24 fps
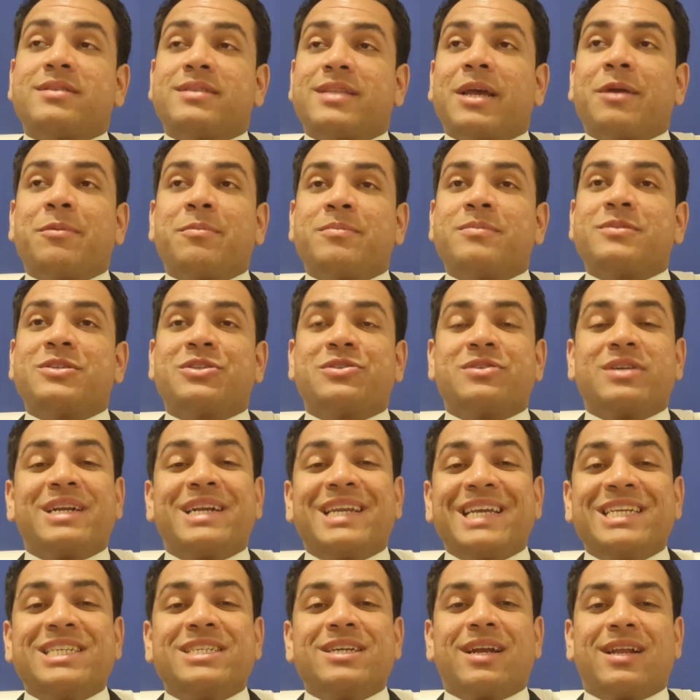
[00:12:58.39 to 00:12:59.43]
them
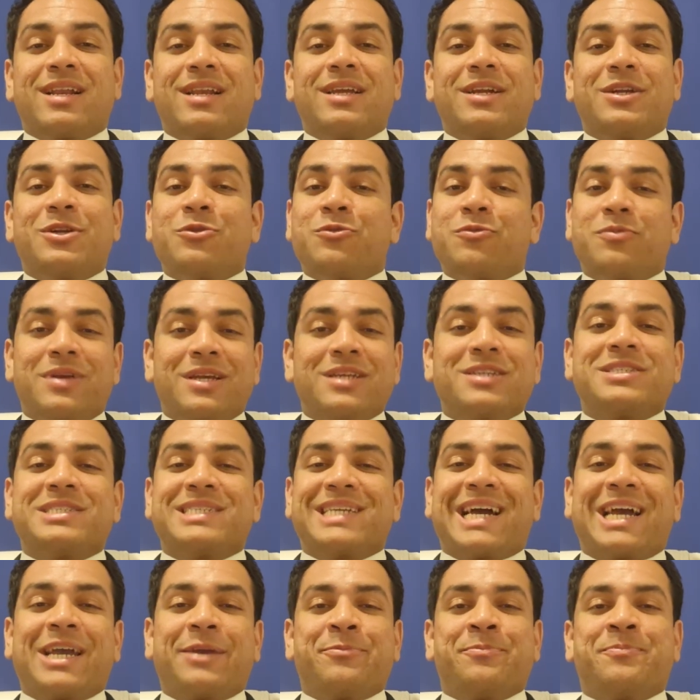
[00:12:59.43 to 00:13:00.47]
strategically to waste
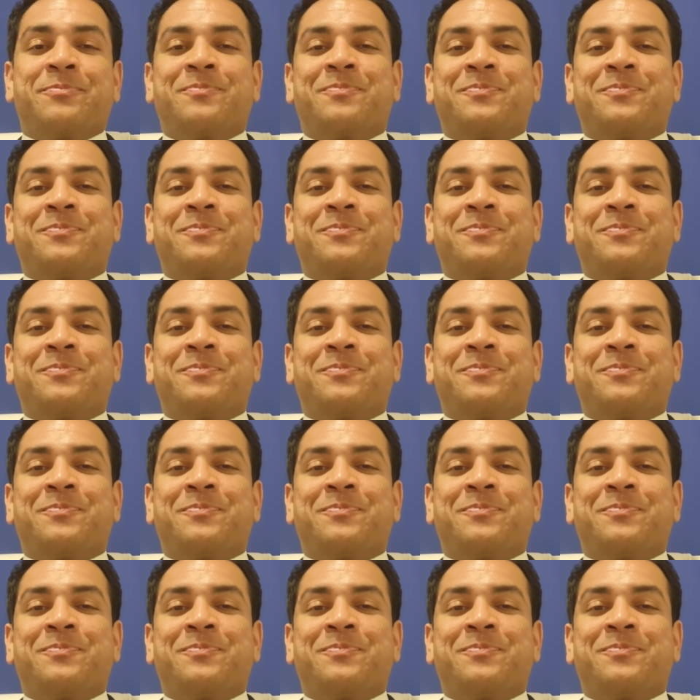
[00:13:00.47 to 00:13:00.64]
time.